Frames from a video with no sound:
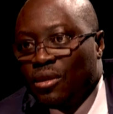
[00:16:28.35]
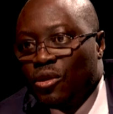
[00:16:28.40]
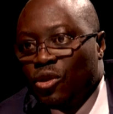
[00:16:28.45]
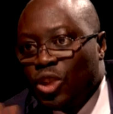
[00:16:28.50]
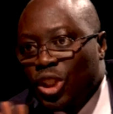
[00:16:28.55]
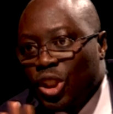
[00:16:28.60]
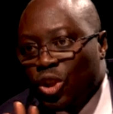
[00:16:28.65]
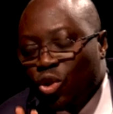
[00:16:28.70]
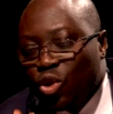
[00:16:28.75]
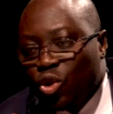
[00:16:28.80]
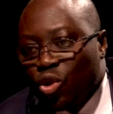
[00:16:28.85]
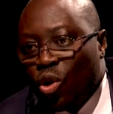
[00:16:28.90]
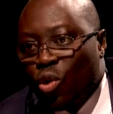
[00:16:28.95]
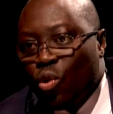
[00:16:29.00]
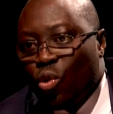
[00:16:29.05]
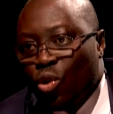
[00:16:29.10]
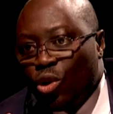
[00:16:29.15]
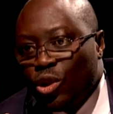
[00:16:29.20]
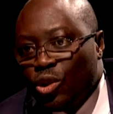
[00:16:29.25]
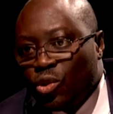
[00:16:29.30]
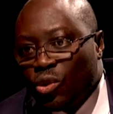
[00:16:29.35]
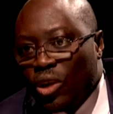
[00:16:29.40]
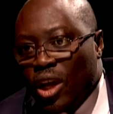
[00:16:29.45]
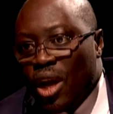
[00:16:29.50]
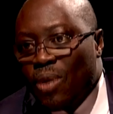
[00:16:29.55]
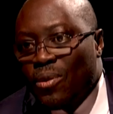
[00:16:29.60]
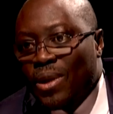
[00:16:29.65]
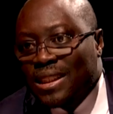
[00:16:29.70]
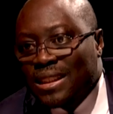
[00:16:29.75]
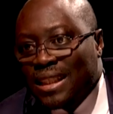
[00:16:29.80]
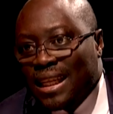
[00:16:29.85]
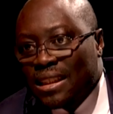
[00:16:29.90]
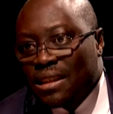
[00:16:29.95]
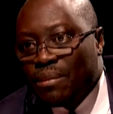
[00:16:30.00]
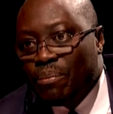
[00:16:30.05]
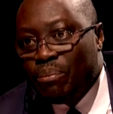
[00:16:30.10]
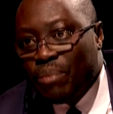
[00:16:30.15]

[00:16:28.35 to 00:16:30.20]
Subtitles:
She should not go into areas that